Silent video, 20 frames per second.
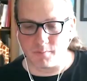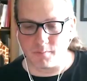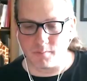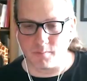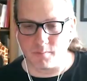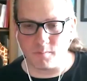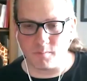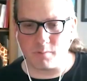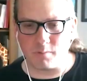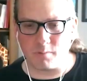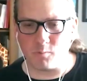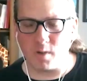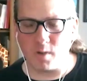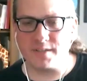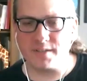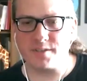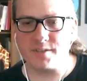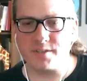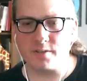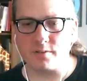what
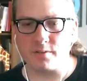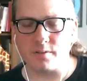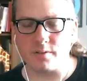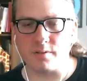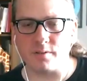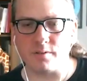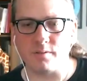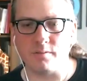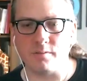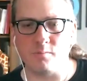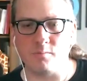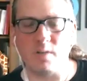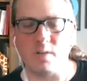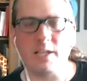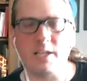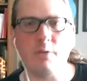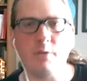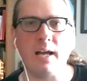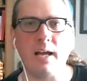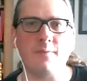do
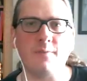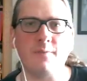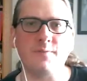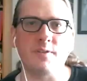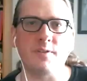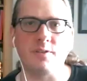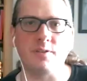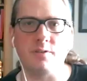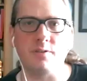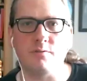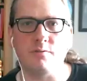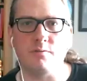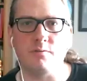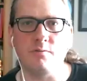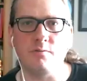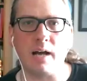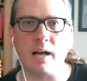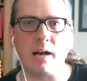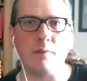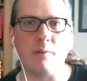you have to
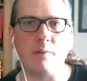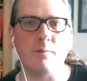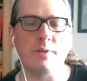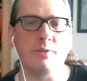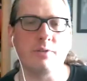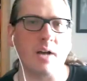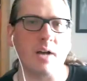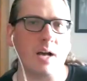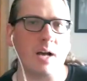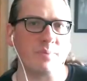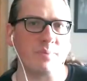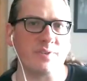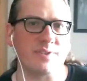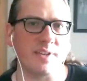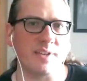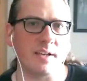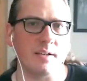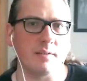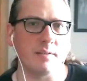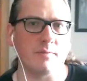do? How are you
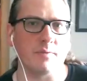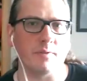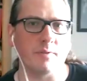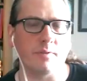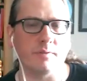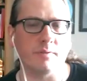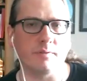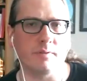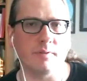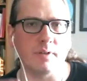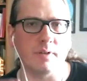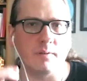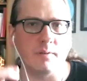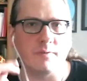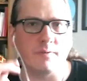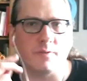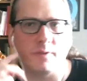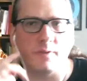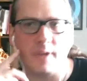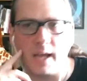compensated for
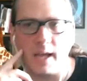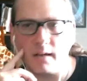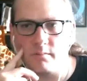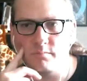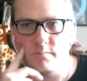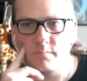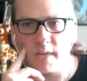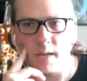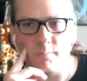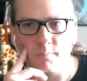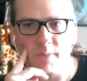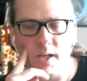that campaign?